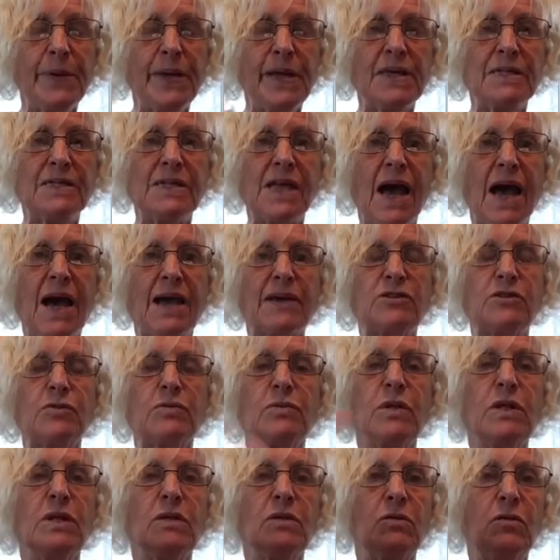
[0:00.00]
is
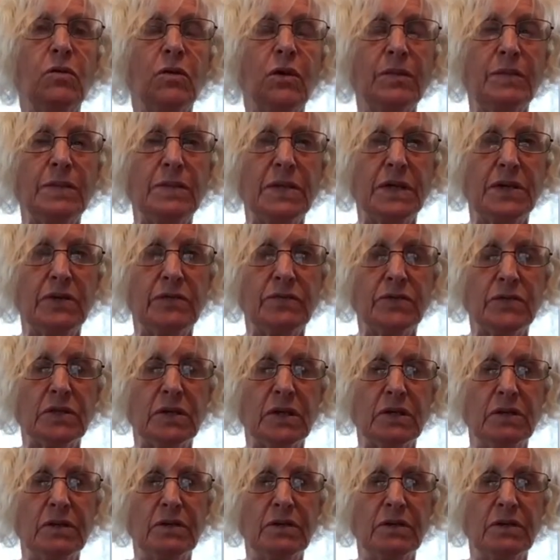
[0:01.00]
actually the core beliefs.